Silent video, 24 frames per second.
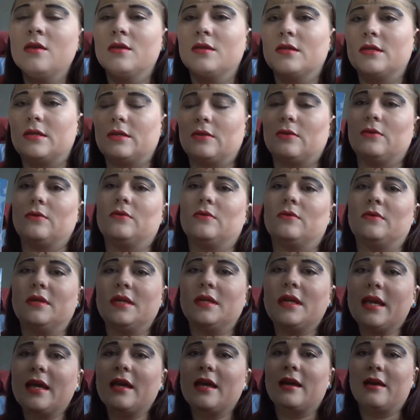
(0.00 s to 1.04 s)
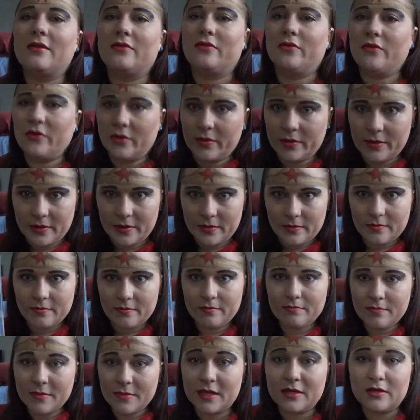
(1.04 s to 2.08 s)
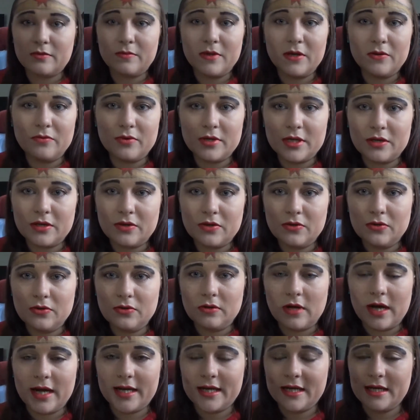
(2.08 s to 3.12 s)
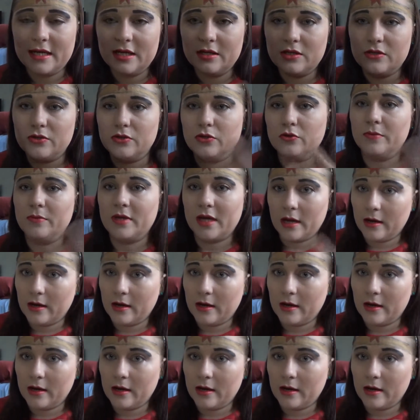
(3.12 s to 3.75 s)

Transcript: So, yeah, I thought this would be a really cool idea to